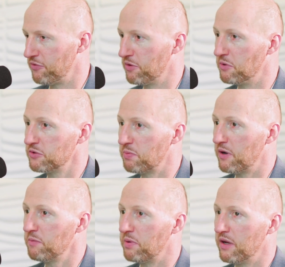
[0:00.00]
for the most
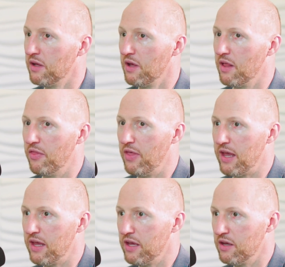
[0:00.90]
part, but
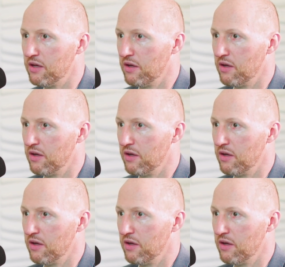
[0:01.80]
they